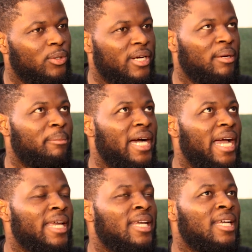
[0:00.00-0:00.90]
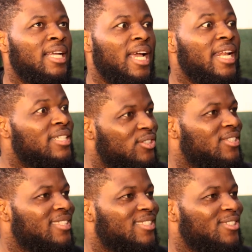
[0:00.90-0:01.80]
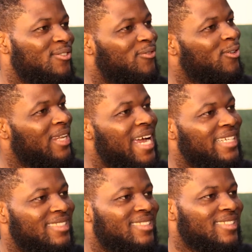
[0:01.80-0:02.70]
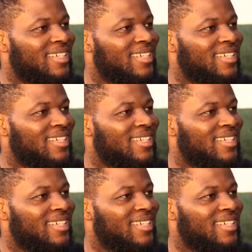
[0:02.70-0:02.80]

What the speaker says: you can buy electricity for light,